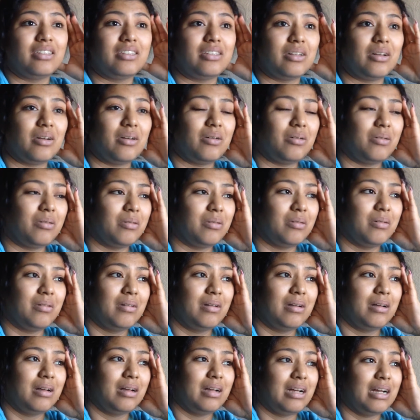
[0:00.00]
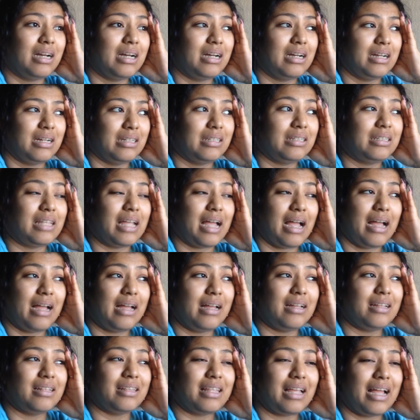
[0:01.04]
So
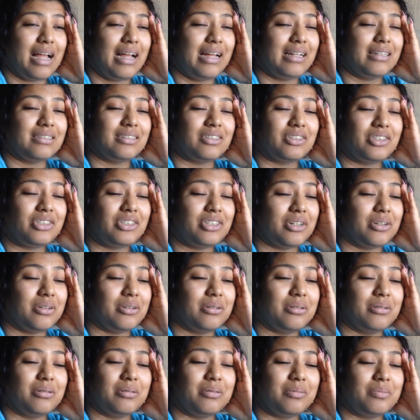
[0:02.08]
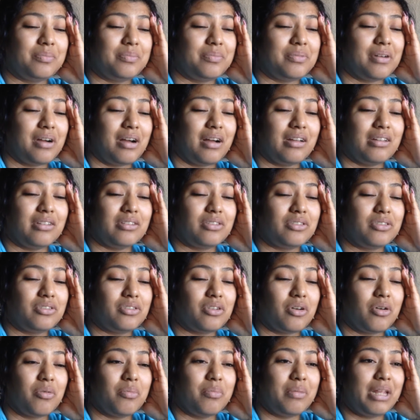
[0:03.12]
That show brought
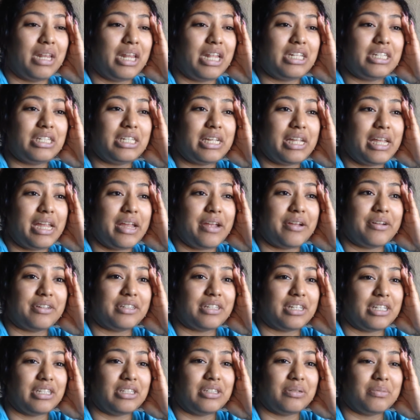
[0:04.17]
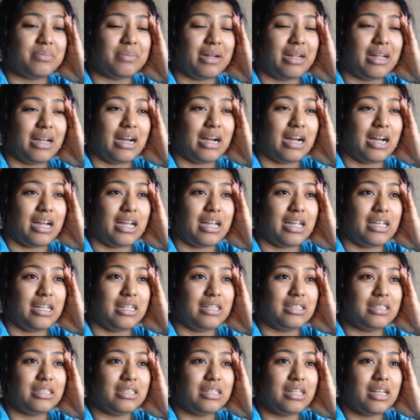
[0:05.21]
so many tears into my
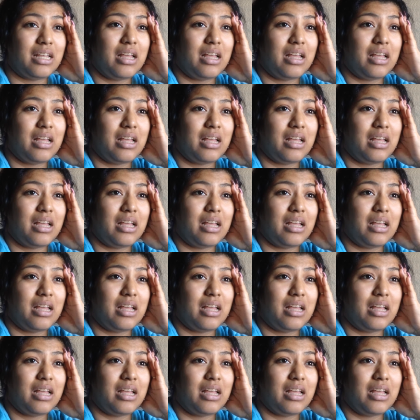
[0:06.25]
eyes.